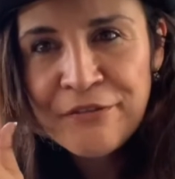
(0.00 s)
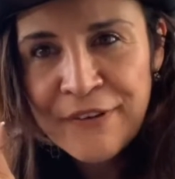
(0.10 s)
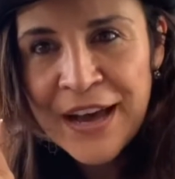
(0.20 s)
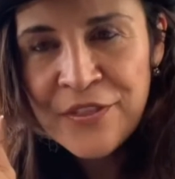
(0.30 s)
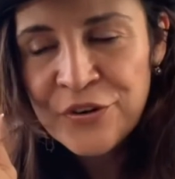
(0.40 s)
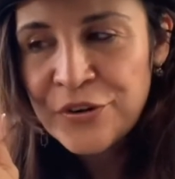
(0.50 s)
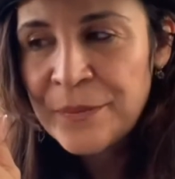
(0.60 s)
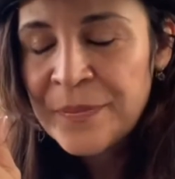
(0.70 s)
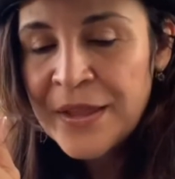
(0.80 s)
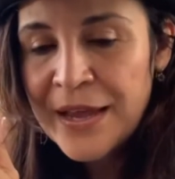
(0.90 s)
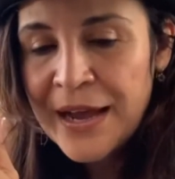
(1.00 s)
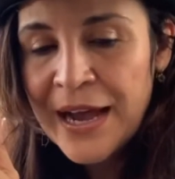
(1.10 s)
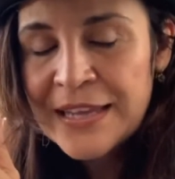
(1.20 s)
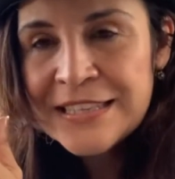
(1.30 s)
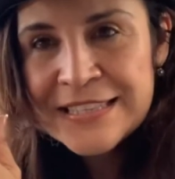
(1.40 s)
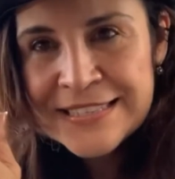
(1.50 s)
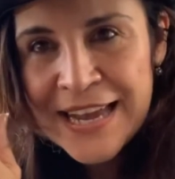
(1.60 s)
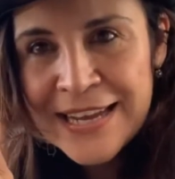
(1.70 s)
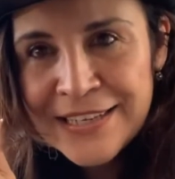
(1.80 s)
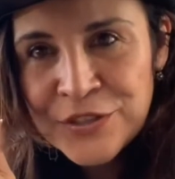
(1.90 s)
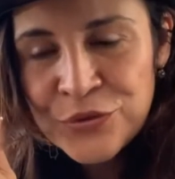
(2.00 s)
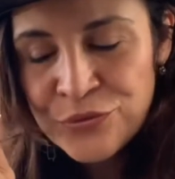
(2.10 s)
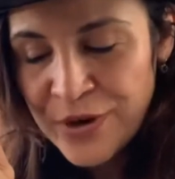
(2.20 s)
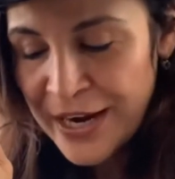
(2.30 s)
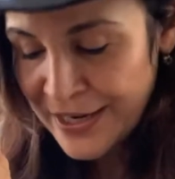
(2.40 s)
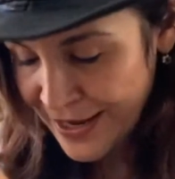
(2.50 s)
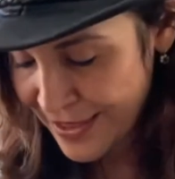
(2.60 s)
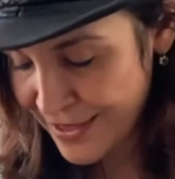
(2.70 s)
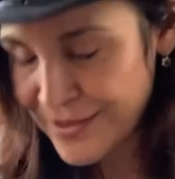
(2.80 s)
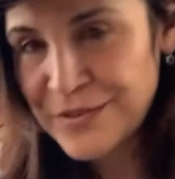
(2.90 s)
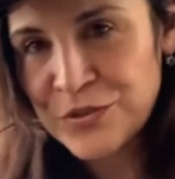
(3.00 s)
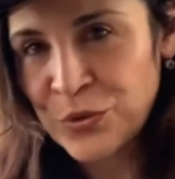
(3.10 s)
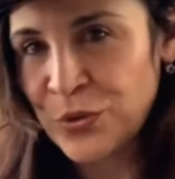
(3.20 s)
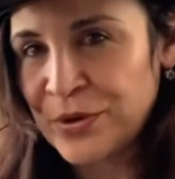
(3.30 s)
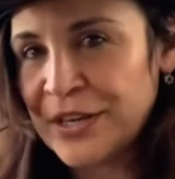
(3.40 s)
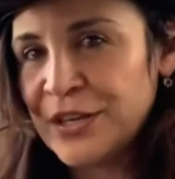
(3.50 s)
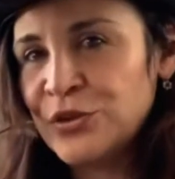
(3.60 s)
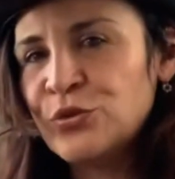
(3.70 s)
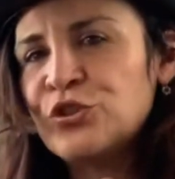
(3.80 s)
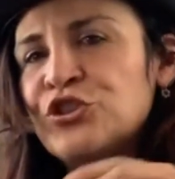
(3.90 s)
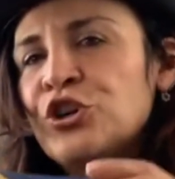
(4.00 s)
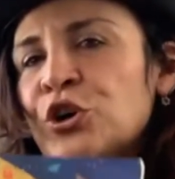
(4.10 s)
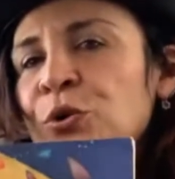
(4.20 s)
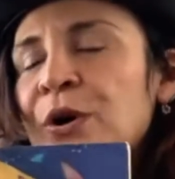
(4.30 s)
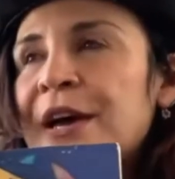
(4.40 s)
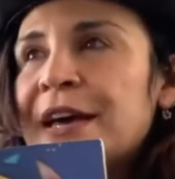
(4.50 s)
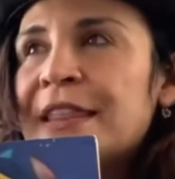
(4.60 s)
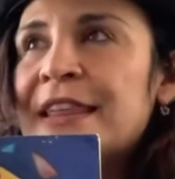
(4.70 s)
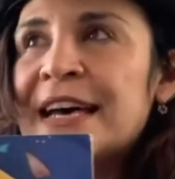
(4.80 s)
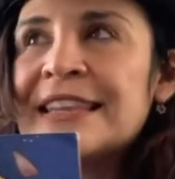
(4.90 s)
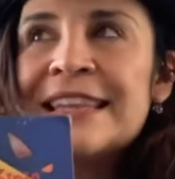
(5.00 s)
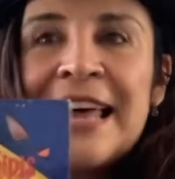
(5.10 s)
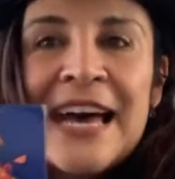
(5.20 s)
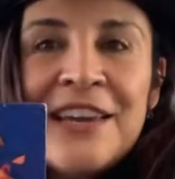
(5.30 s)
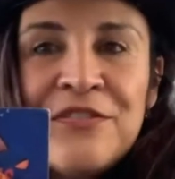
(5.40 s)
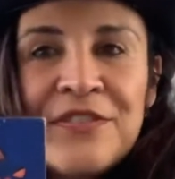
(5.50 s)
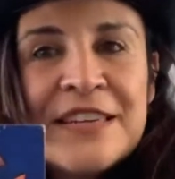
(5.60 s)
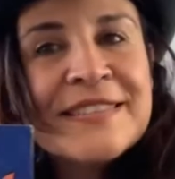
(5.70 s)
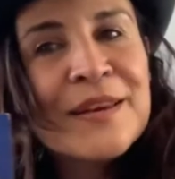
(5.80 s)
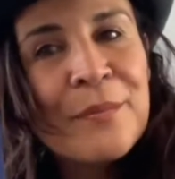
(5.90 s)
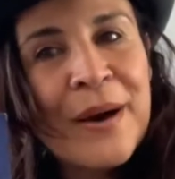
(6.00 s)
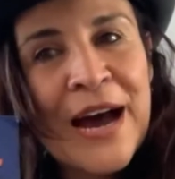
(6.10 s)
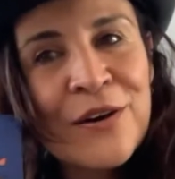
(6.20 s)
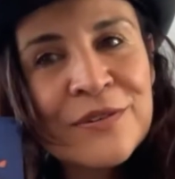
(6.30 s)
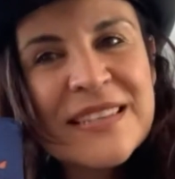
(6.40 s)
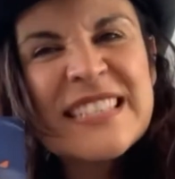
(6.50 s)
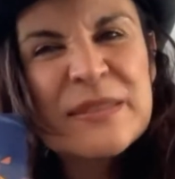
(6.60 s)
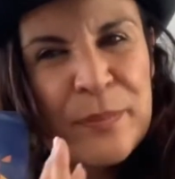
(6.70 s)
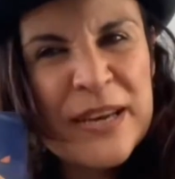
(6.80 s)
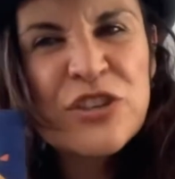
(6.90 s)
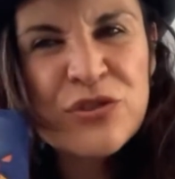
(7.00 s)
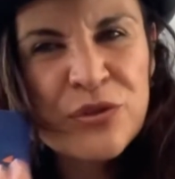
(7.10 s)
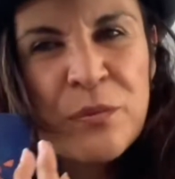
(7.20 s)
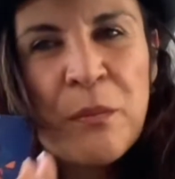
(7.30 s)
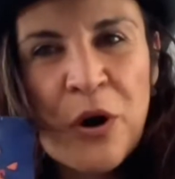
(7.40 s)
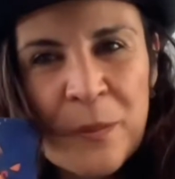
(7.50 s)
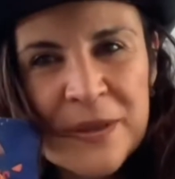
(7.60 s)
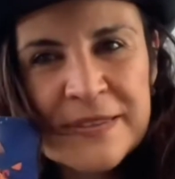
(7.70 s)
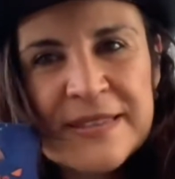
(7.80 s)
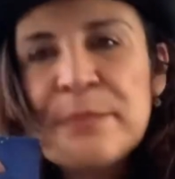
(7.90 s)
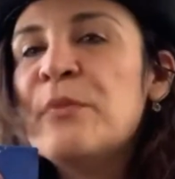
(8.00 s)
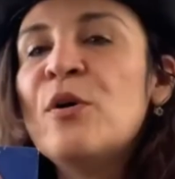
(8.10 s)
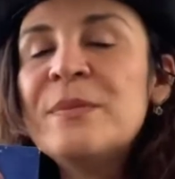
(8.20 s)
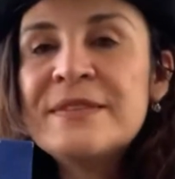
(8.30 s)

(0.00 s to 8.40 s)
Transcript: father, I decided to write this story to show that life is about special moments, the moments